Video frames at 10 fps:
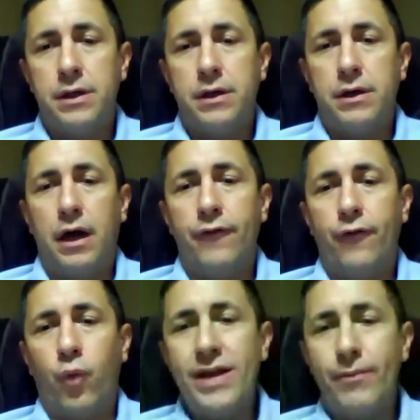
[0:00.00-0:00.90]
of
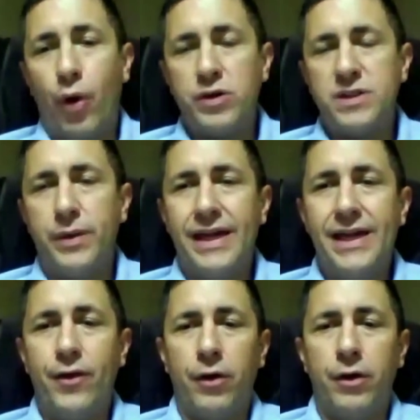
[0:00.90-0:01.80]
reimbursement,
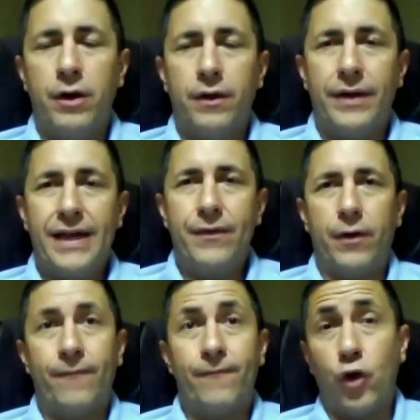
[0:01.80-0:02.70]

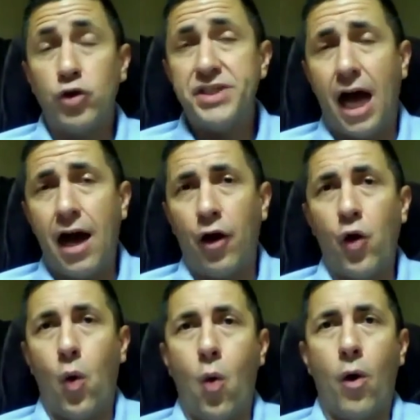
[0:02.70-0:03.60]
either first dollar
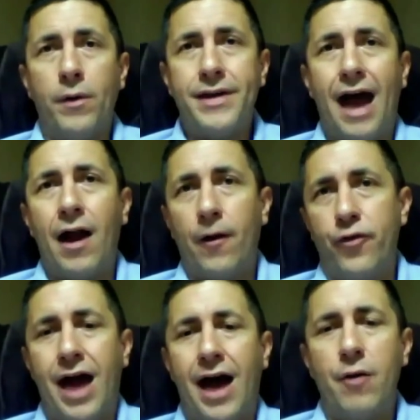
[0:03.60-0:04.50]
or dollar for
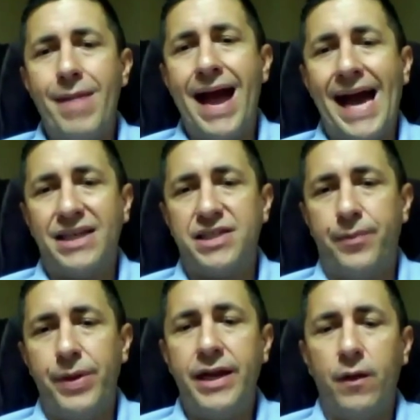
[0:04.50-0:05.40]
dollar match,
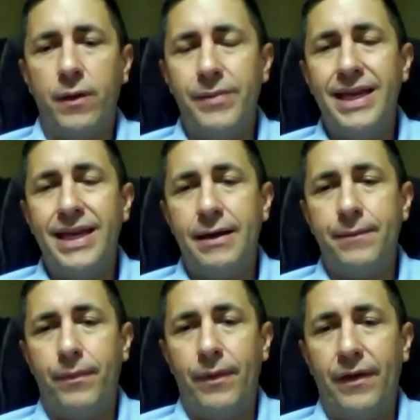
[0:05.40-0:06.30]
depending on the
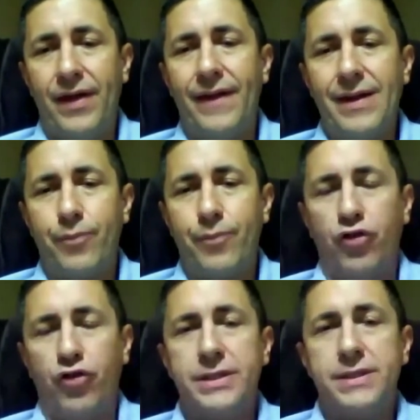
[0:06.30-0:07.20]
media that they
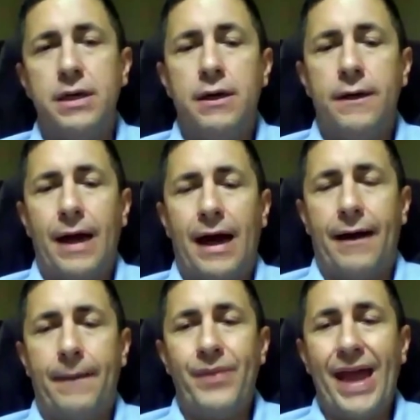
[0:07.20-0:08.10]
purchase.
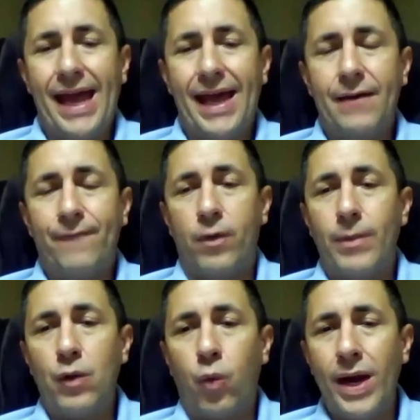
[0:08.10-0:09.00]
And from
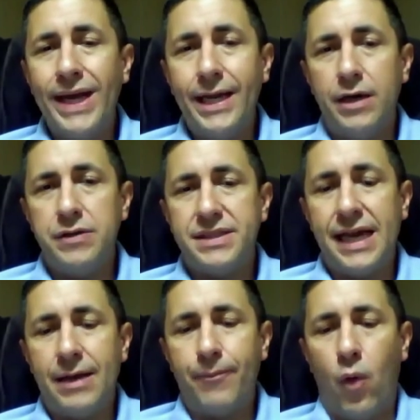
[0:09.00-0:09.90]
a radio
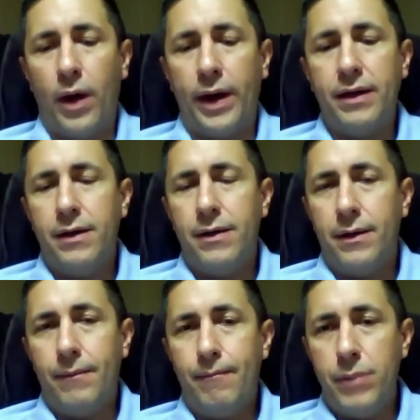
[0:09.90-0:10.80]
standpoint,
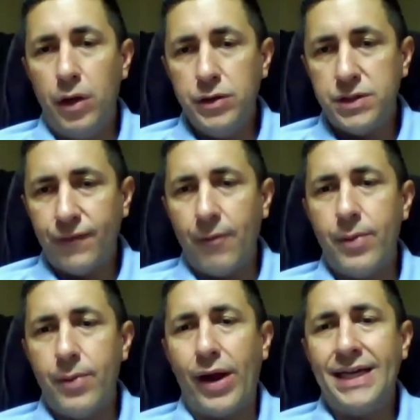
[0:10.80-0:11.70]
most of our
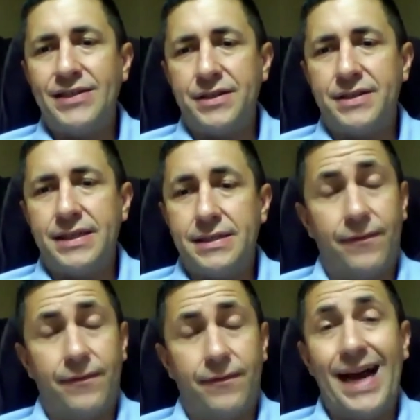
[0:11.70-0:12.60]
member agencies, the
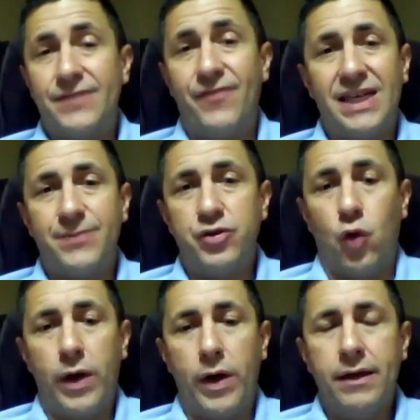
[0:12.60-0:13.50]
vast
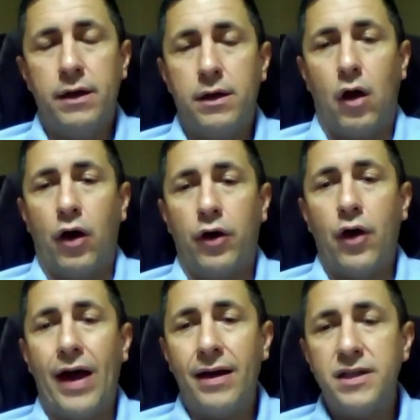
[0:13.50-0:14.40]
majority, are
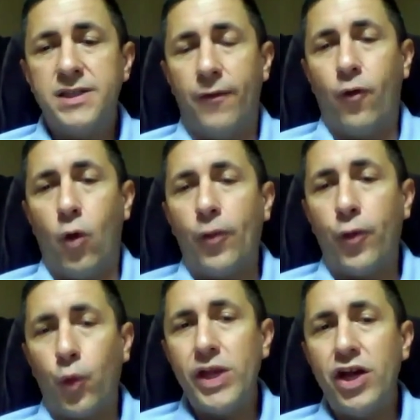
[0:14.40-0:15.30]
eligible for a
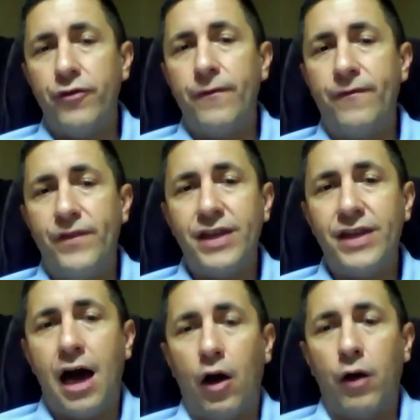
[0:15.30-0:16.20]

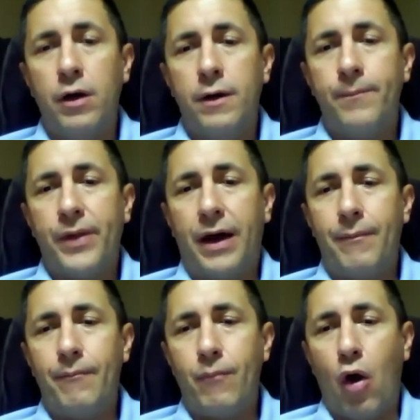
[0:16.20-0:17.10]
$350
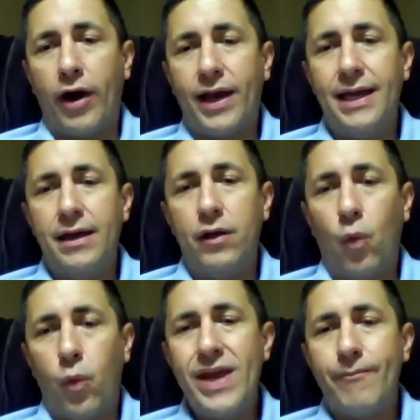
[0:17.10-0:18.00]
marketing
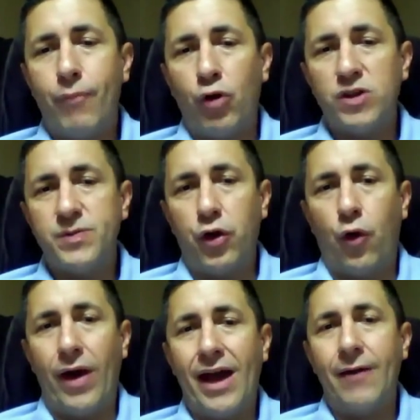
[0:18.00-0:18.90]
reimbursement
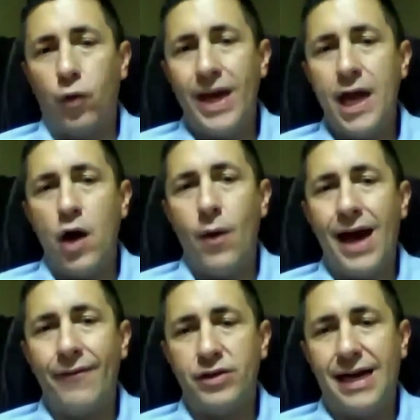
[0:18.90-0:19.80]
grant for radio
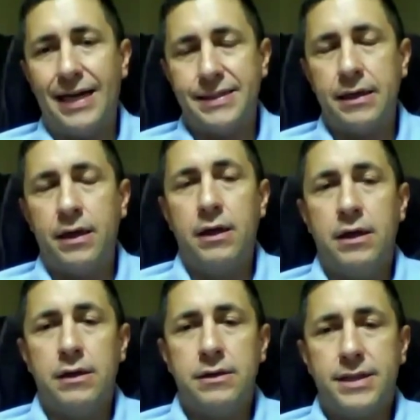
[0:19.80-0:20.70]
advertising.
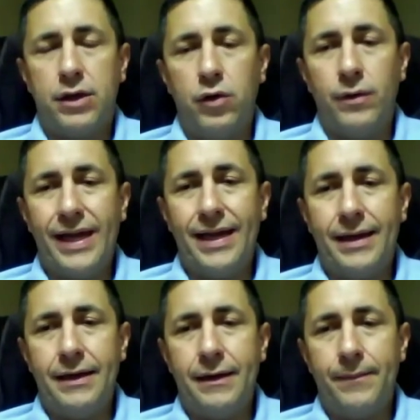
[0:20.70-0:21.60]
So
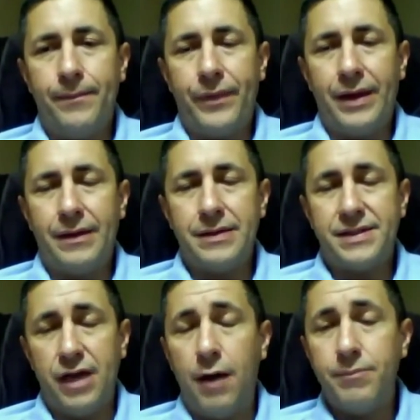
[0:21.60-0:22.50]
in
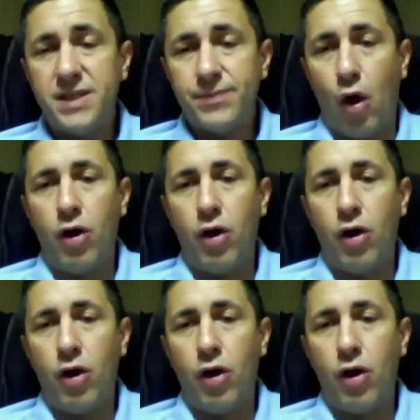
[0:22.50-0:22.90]
some smaller